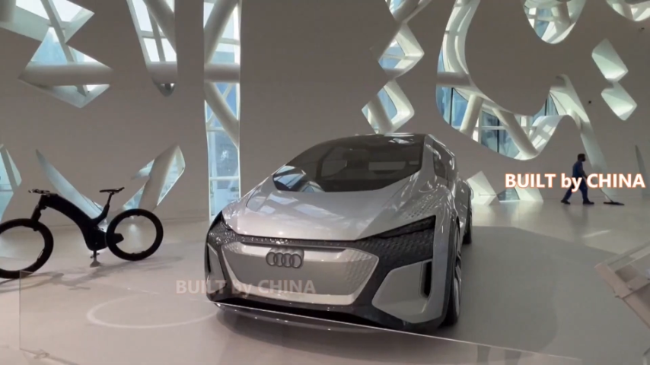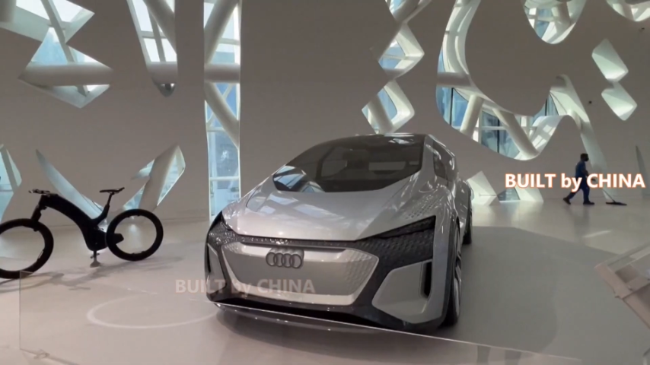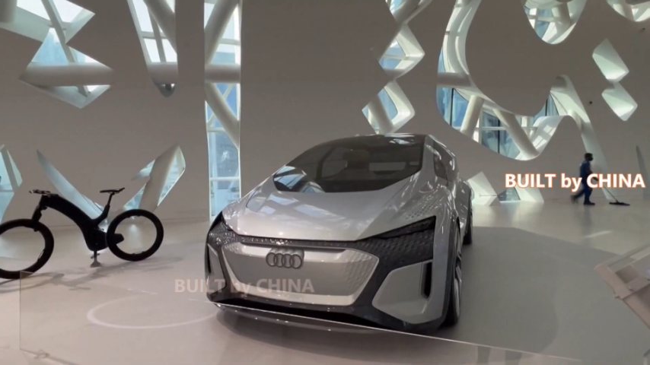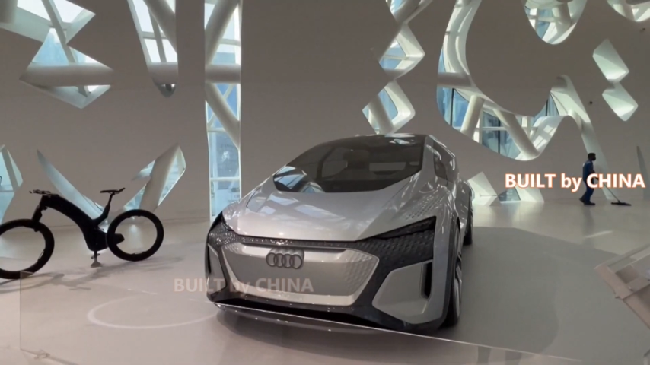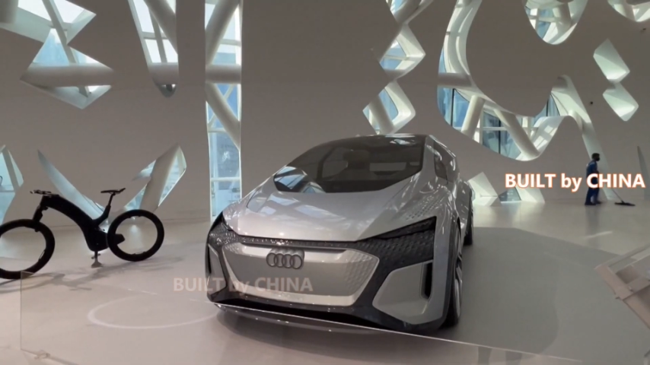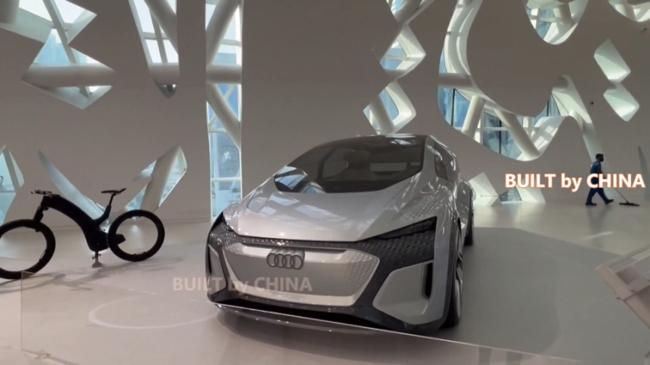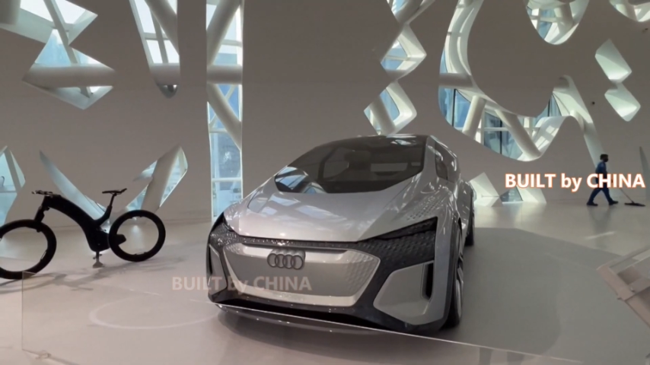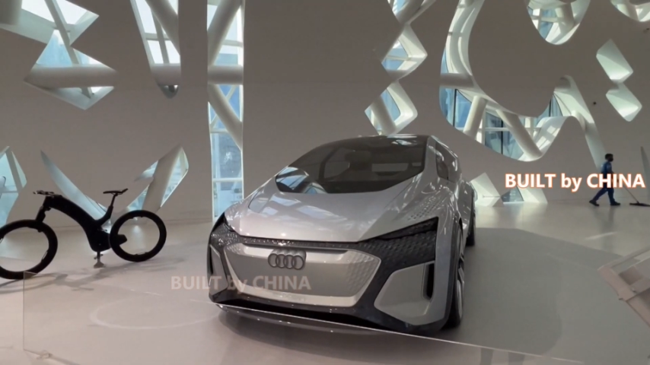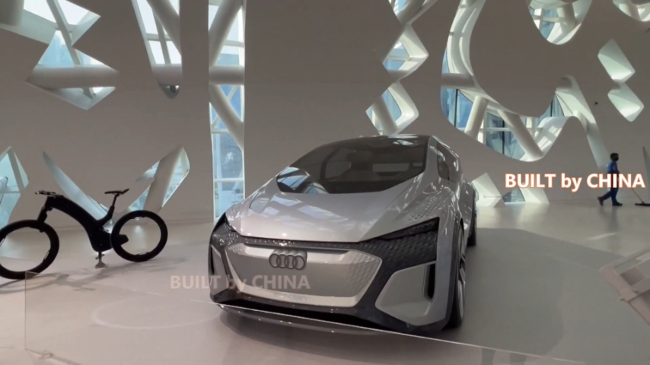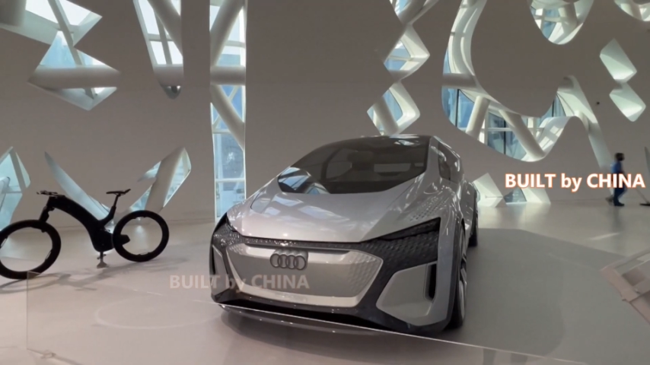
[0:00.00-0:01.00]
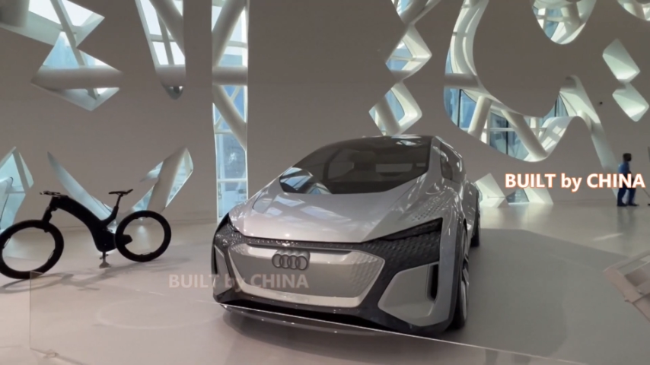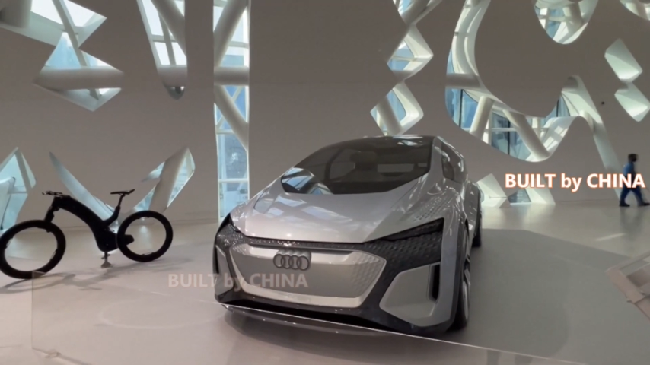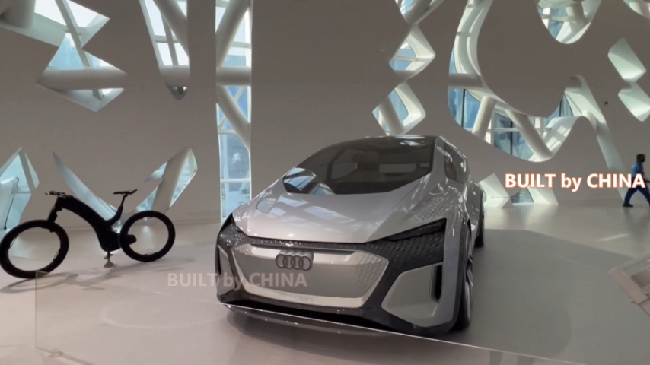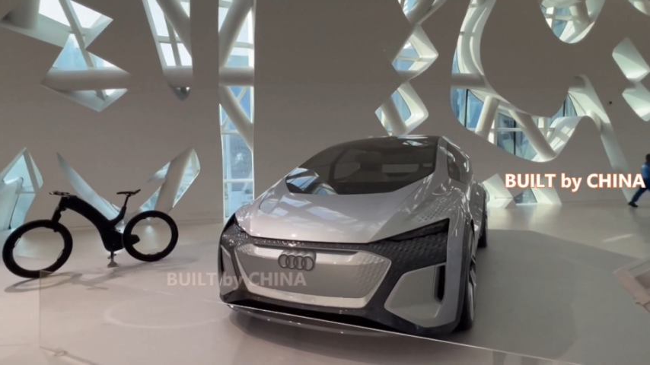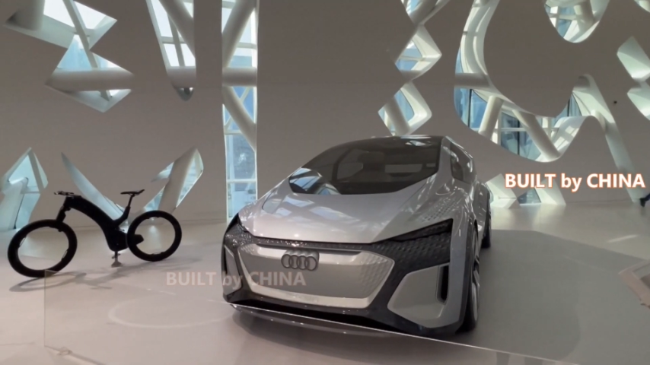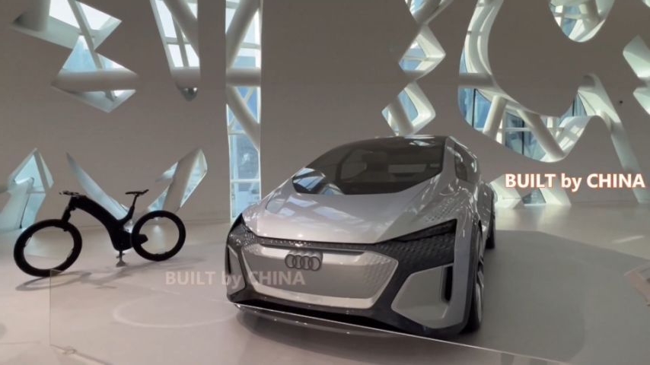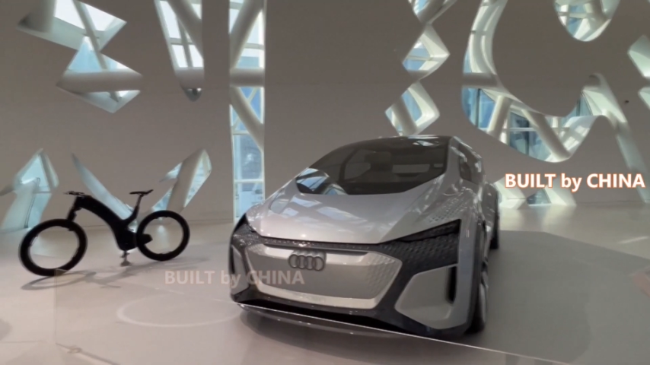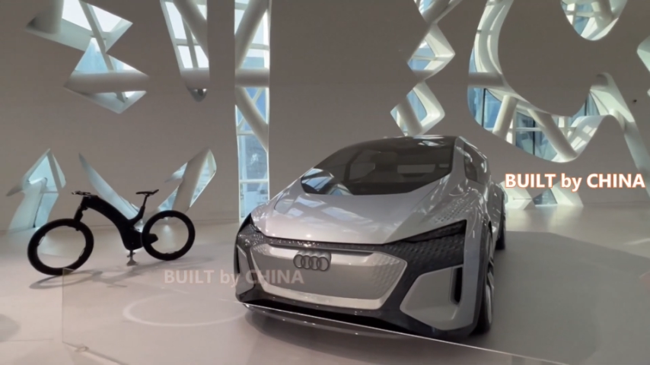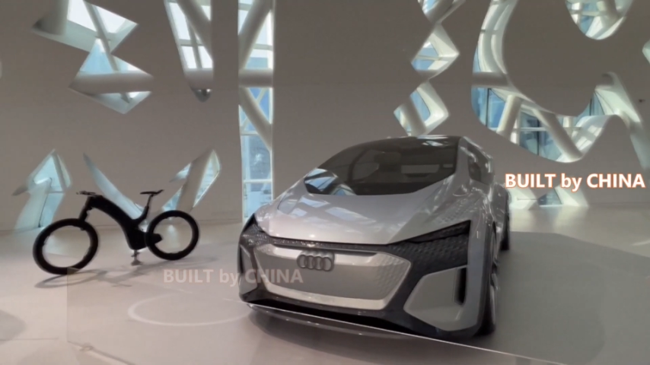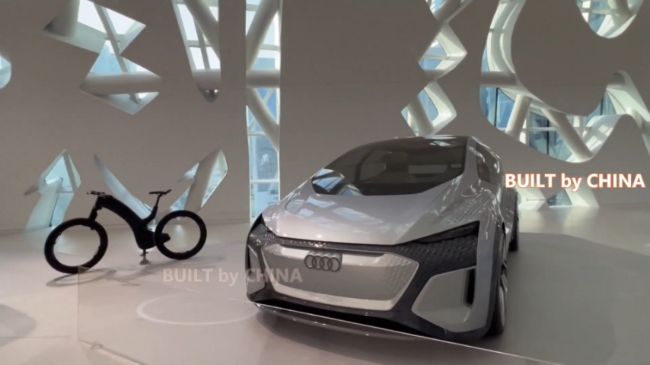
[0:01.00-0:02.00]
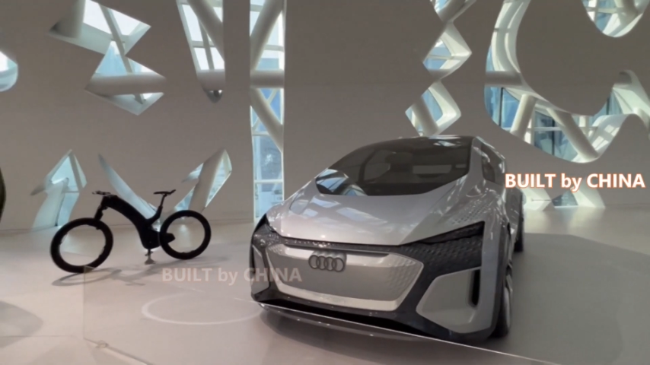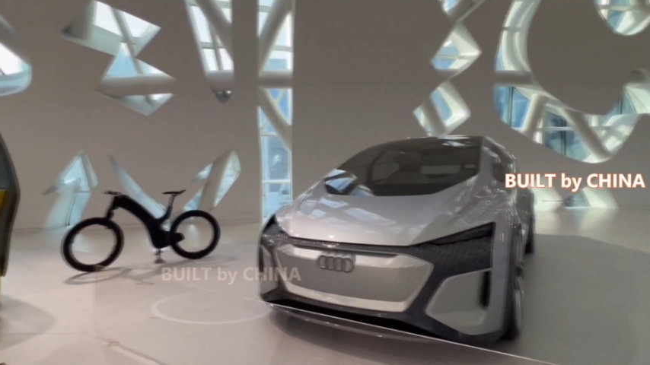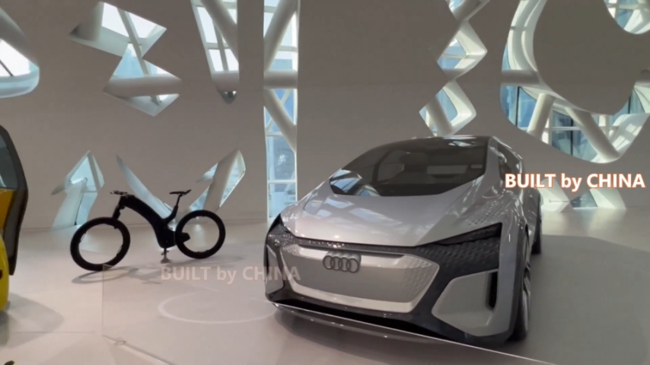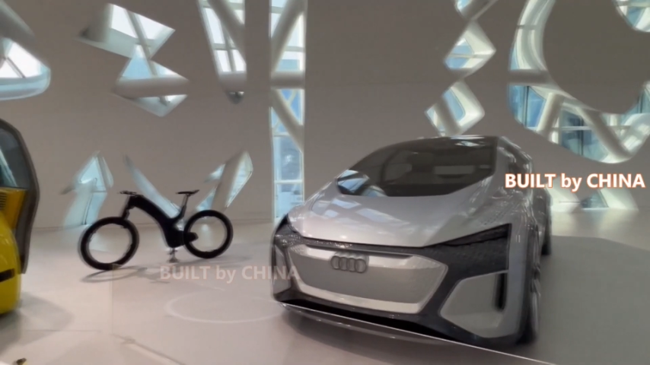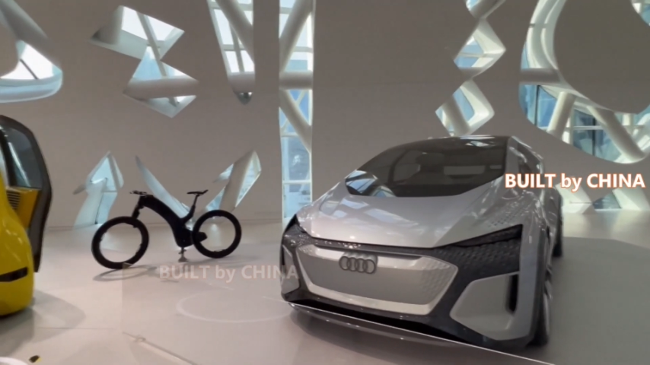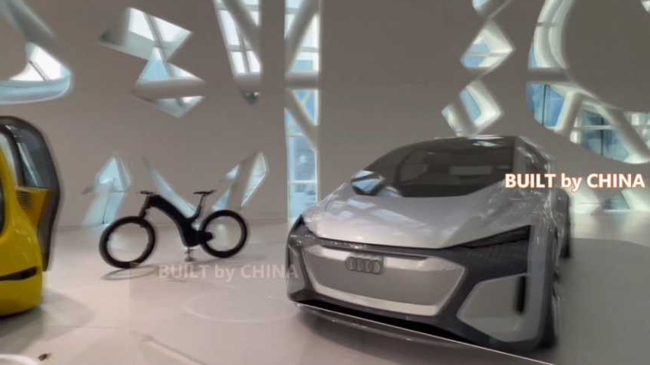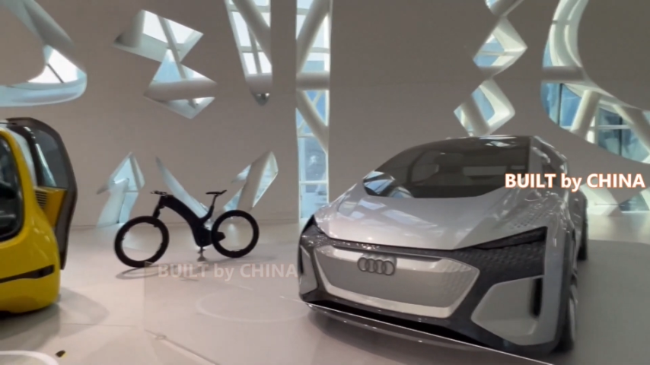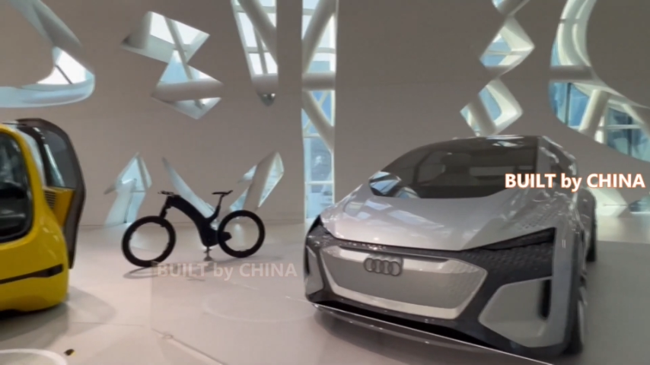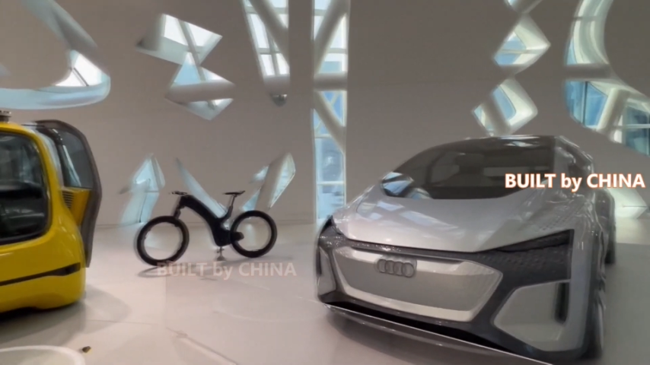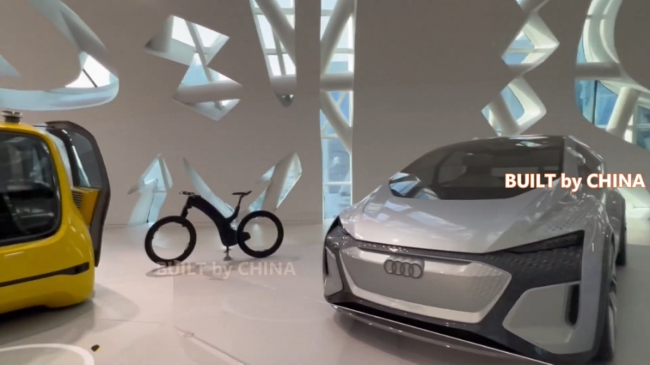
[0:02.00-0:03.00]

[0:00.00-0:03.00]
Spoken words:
Nobody's mouth can be seen.